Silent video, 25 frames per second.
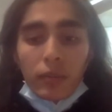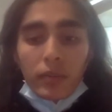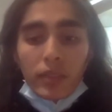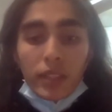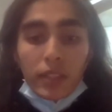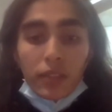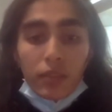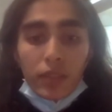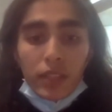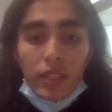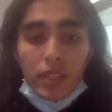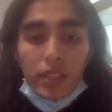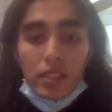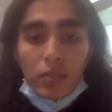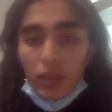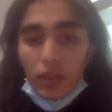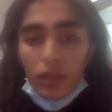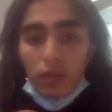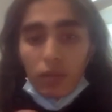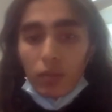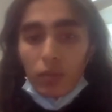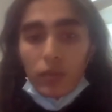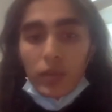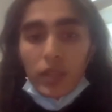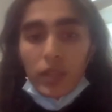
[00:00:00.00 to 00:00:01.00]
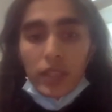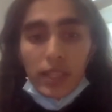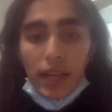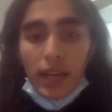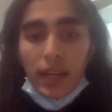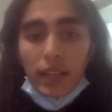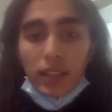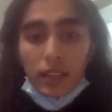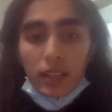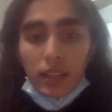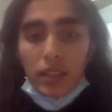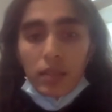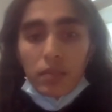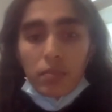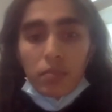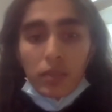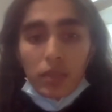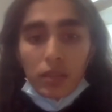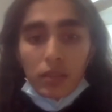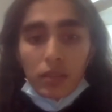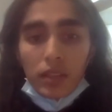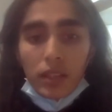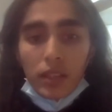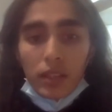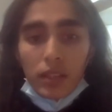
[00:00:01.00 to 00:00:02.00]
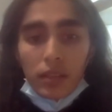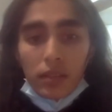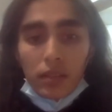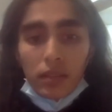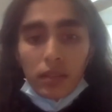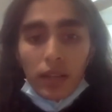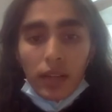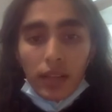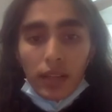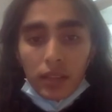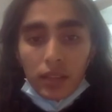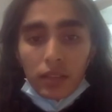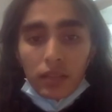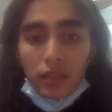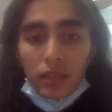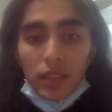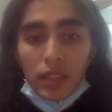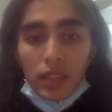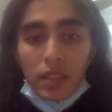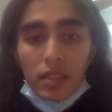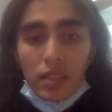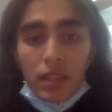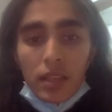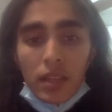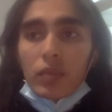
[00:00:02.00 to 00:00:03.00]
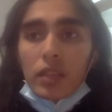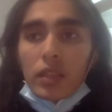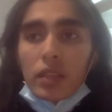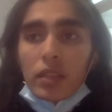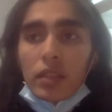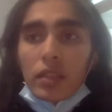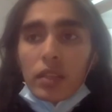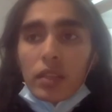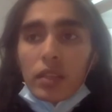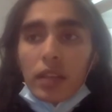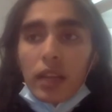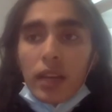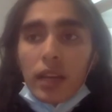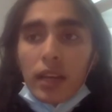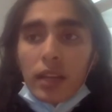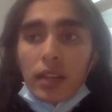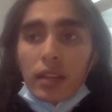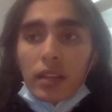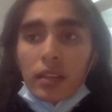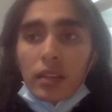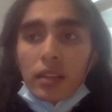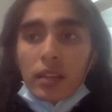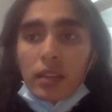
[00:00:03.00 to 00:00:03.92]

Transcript: degrees we lack team building activities we lack